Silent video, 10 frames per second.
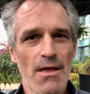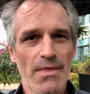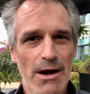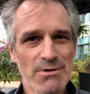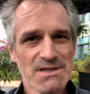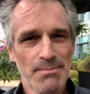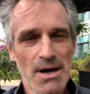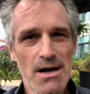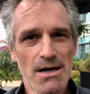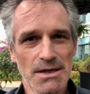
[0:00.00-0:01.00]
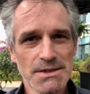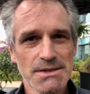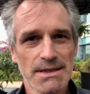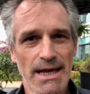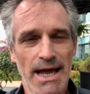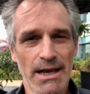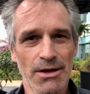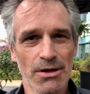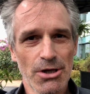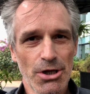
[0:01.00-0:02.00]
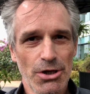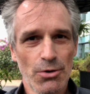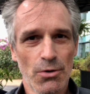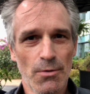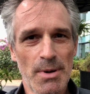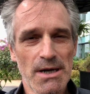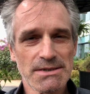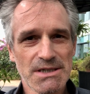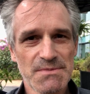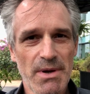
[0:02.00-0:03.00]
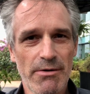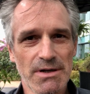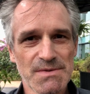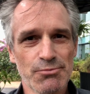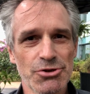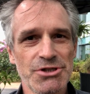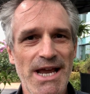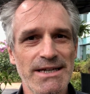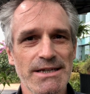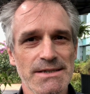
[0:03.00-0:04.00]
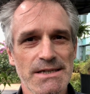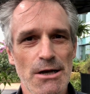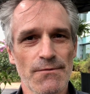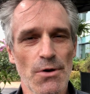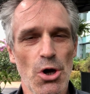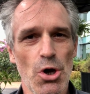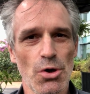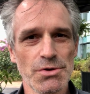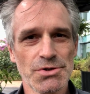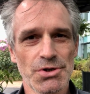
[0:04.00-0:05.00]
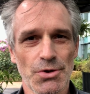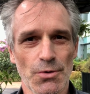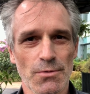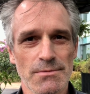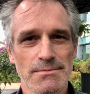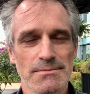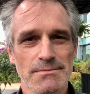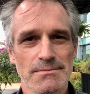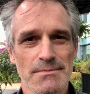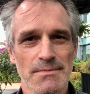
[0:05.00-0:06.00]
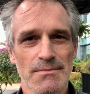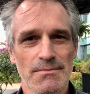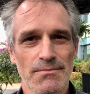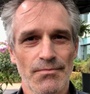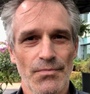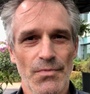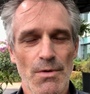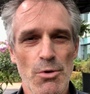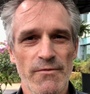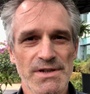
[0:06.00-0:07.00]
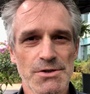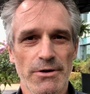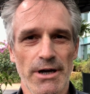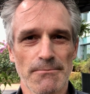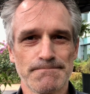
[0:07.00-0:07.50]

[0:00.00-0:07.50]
there is the past and your past experience projecting itself onto the movie screen.